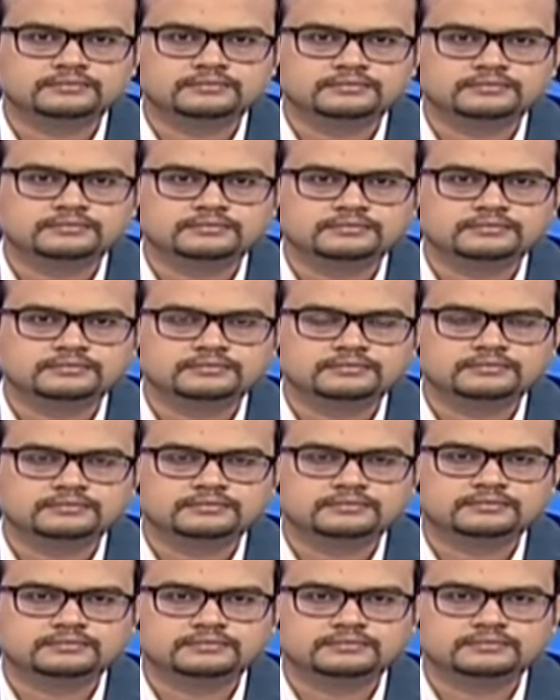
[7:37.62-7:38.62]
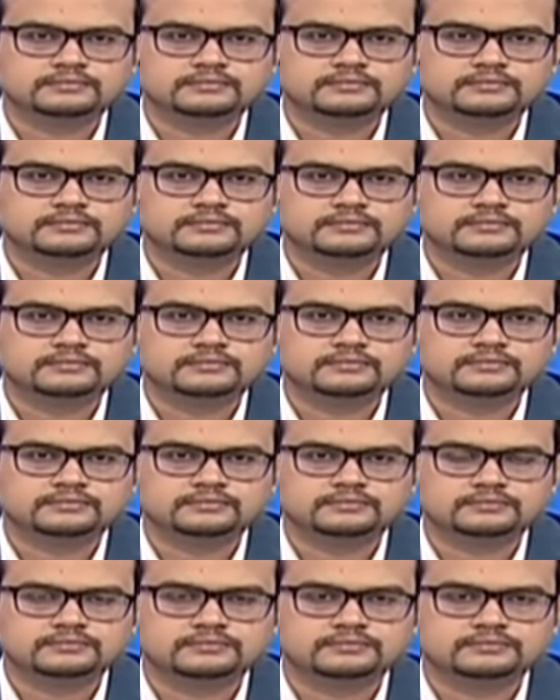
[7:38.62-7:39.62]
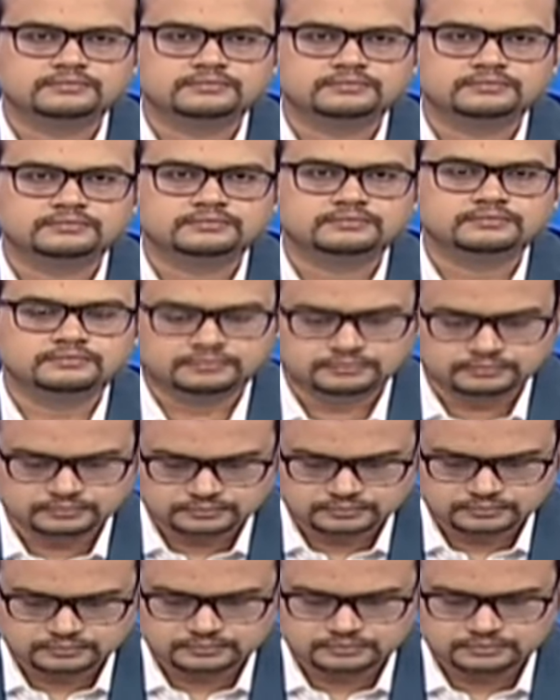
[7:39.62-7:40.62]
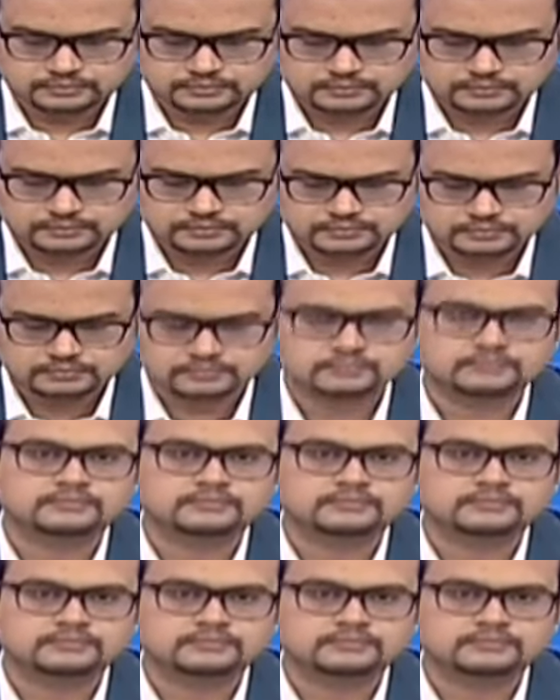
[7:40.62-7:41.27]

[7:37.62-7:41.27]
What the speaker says: The person shown says nothing.